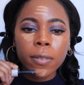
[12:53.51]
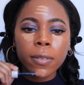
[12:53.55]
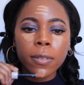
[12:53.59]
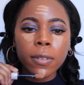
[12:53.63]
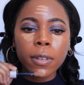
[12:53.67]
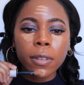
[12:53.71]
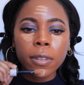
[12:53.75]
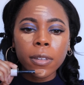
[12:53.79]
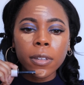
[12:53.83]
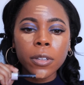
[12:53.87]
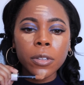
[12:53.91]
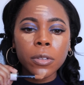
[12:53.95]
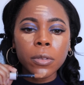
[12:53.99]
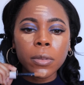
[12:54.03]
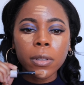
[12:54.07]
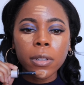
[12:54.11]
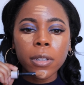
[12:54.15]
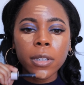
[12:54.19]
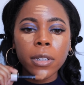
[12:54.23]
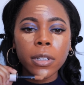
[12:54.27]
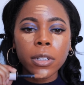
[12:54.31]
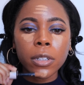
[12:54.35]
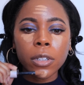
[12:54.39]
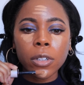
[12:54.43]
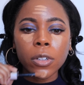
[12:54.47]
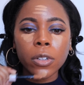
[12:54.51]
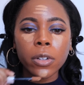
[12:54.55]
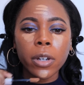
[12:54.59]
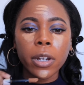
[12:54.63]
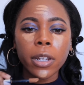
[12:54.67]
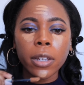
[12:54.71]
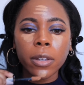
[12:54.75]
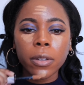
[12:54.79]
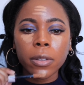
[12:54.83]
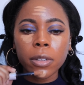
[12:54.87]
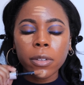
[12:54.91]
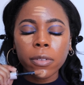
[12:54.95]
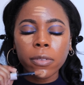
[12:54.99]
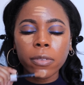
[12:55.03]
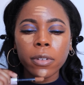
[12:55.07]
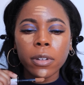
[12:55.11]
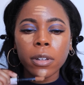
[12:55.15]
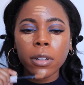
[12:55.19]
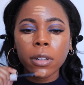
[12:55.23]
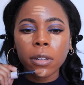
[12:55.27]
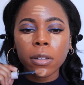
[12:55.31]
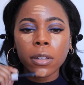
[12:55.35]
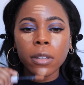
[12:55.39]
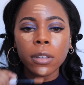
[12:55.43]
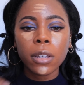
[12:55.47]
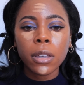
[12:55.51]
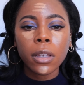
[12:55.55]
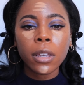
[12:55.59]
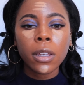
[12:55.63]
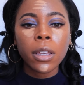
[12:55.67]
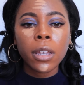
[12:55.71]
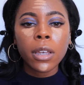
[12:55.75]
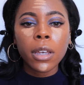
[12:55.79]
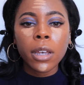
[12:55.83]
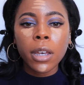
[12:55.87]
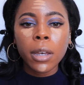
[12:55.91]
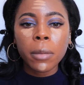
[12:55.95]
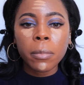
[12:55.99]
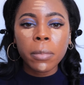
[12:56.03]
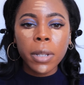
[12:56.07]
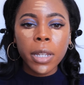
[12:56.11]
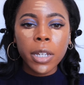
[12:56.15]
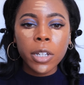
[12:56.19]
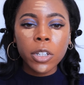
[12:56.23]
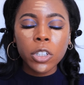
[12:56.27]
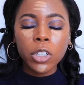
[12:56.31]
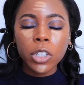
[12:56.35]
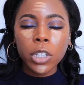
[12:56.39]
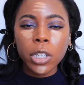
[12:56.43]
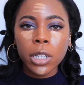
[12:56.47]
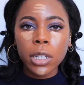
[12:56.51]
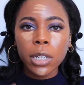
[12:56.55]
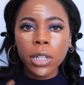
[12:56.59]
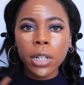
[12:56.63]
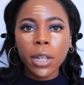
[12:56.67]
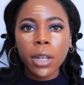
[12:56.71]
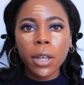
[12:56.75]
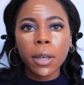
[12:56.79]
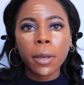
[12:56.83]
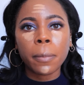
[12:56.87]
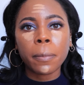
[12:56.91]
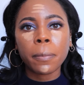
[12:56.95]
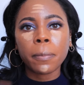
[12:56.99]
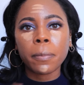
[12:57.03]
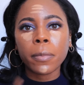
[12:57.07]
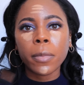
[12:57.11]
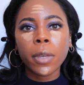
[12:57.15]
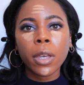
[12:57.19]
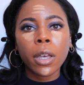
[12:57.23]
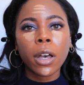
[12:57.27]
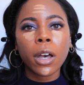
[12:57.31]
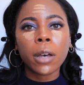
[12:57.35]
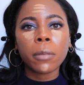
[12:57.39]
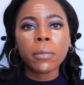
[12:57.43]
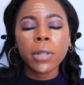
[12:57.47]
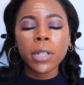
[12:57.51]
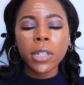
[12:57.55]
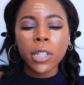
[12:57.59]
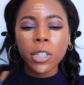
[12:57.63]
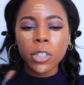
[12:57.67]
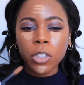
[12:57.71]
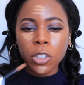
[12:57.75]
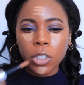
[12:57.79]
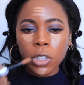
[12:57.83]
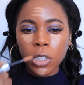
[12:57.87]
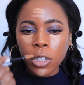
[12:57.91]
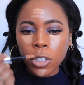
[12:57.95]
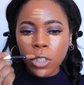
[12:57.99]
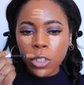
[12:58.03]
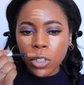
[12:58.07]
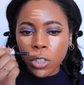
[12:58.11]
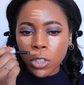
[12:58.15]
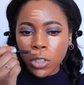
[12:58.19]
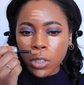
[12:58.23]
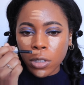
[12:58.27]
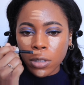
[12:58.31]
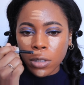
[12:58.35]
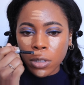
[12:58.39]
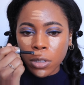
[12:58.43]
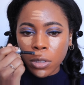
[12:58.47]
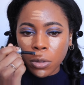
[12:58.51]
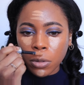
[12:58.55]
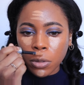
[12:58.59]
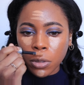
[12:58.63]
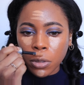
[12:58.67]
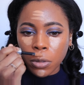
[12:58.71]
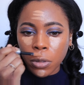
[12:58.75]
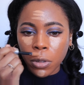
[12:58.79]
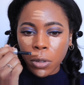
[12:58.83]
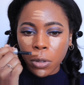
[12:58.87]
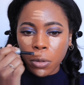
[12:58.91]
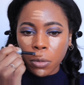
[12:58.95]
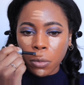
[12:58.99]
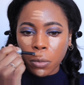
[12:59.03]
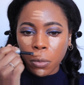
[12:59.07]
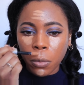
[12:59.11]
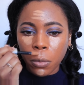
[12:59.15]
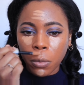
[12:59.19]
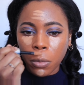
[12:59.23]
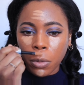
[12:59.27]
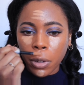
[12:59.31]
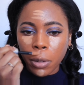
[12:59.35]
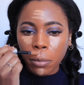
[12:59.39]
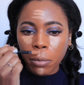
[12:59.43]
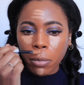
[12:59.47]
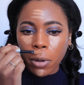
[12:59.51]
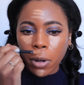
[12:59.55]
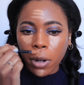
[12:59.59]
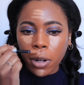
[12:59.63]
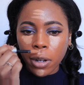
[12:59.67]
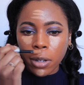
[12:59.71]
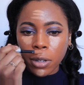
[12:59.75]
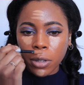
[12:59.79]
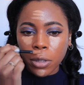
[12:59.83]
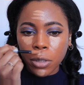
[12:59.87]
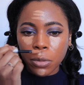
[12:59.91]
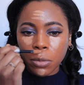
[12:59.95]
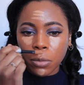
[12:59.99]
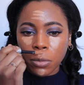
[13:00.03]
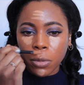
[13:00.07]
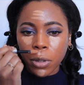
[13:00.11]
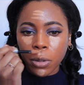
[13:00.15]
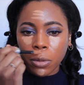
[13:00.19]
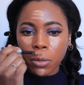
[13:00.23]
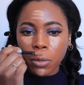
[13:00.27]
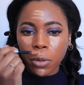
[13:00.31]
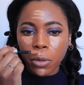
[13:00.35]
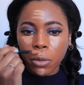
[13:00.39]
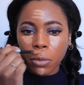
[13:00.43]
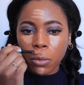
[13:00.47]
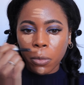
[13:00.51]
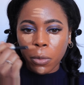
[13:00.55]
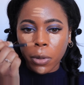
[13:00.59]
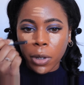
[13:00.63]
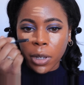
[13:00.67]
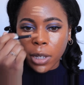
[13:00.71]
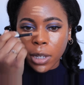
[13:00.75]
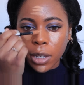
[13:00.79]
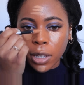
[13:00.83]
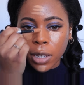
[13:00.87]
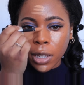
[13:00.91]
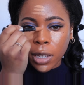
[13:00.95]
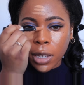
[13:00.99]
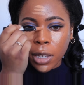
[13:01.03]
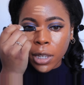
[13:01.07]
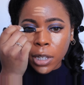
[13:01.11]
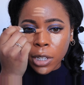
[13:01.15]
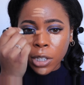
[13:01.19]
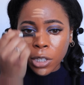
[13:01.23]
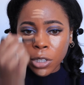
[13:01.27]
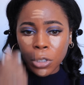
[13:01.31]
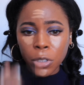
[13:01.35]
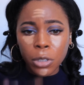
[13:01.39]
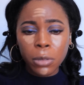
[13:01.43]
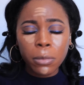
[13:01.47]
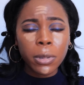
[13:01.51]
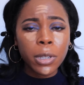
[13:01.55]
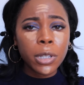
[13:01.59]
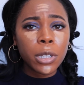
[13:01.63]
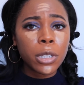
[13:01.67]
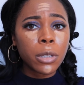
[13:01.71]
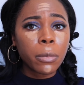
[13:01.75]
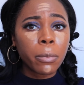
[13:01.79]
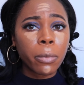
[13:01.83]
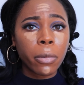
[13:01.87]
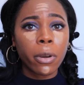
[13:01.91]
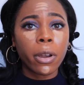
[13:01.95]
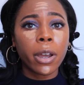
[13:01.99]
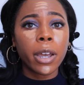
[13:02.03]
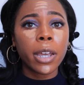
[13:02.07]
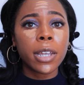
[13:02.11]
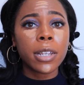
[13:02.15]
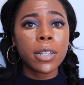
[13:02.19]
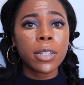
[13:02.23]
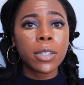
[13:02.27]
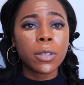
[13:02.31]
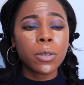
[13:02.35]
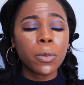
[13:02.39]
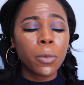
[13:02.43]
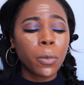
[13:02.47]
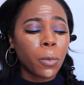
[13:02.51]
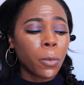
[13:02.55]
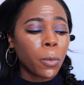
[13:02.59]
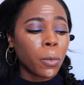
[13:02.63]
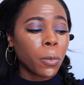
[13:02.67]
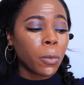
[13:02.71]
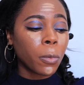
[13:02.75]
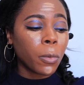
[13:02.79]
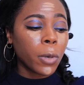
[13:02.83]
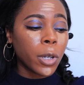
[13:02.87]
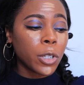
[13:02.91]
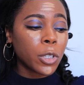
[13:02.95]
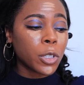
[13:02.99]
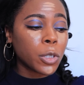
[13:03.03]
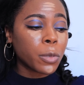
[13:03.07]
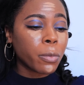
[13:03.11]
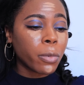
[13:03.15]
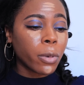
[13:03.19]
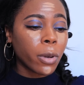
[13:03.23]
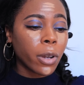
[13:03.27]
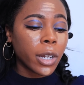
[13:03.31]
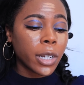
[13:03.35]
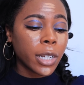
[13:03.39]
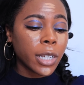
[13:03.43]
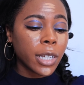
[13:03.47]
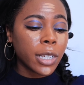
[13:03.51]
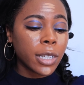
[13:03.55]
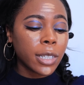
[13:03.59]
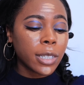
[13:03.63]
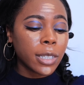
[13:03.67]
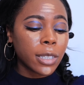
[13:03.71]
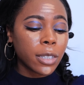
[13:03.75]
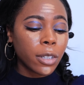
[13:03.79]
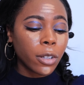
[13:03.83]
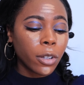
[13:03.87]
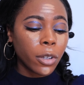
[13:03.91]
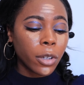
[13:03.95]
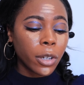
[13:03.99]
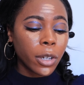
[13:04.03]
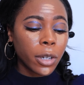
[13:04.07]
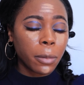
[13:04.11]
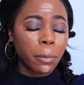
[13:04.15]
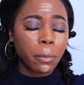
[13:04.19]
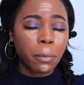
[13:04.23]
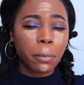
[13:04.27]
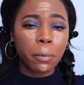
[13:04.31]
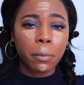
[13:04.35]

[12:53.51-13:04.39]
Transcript: think it's really good to try out different complexion combinations so you know what products work with what, because you'd be surprised which products look